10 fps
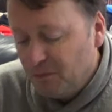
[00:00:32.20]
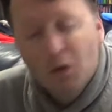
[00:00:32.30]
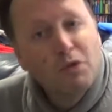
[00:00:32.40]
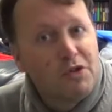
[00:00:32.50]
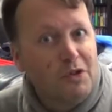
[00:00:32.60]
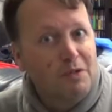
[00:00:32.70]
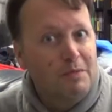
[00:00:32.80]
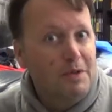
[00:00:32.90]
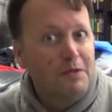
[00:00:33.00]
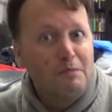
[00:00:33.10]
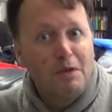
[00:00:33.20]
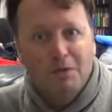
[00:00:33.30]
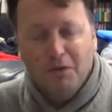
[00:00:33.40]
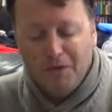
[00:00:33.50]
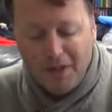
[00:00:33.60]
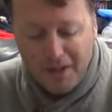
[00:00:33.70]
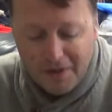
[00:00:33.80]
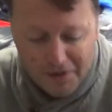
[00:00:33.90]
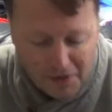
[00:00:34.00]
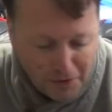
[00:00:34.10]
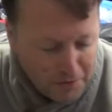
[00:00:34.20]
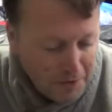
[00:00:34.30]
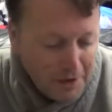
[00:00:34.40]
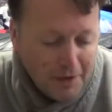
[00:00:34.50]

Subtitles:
Also the month of my birthday, so